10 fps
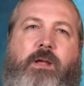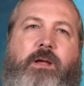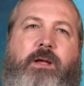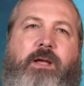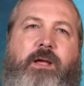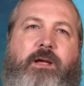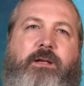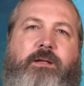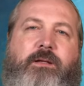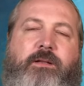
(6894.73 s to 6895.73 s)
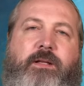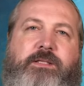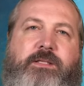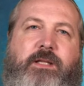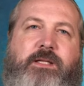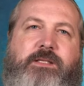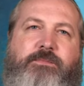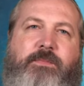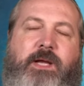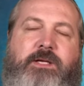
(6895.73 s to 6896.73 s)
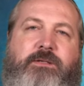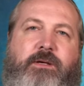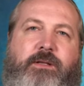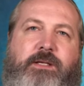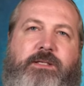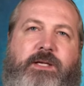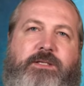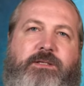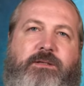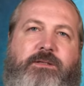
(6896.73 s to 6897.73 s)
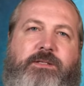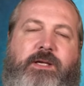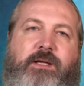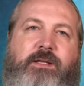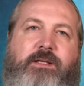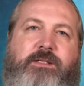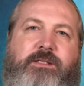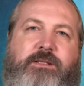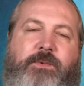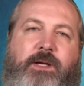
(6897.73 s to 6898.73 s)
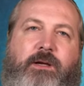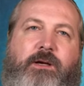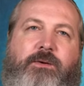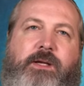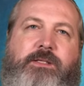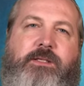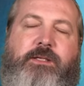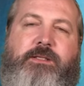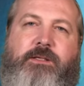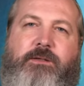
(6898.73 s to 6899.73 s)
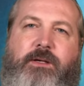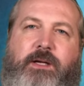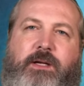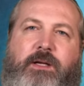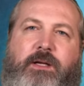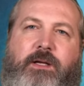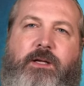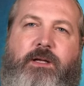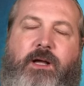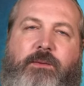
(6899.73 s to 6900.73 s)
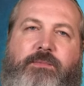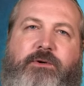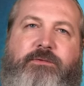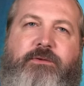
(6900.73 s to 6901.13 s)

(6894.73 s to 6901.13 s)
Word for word: And let's major on the essentials, and we agree to disagree on peripheral